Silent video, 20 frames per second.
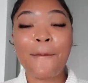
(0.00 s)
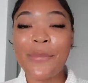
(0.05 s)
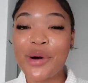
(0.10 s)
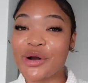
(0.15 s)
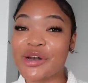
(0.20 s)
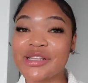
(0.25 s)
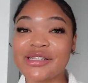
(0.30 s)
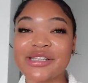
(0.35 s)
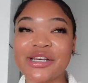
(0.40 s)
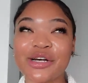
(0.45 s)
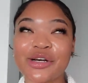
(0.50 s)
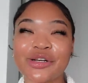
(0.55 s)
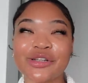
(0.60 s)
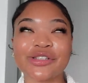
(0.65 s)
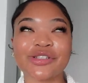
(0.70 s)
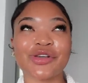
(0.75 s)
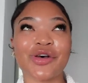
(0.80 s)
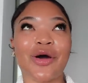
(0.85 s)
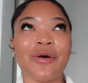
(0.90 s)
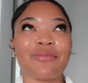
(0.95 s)
ponytail
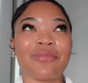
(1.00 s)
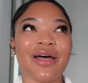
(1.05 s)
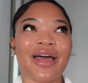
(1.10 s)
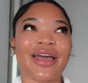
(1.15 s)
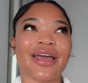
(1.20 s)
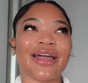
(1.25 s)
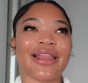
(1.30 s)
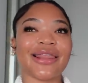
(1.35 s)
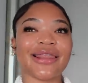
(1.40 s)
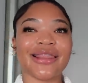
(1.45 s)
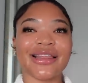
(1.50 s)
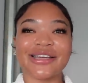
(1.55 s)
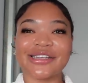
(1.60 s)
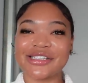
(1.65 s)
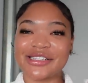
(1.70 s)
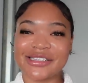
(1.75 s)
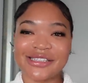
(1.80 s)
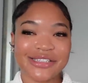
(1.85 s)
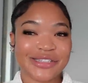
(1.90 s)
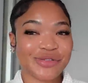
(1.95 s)
so i'm like
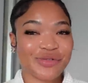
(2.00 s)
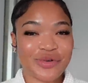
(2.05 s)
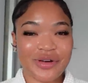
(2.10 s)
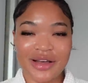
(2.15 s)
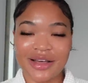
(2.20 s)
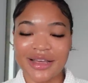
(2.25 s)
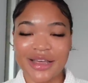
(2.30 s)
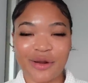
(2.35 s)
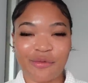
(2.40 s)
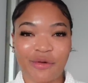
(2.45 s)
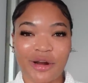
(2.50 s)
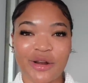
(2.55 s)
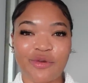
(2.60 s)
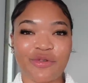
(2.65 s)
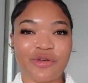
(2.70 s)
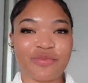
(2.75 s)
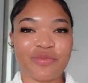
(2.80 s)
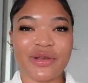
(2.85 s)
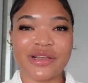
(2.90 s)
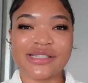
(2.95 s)
let's just do a get ready
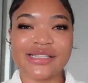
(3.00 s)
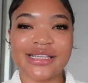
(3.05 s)
with me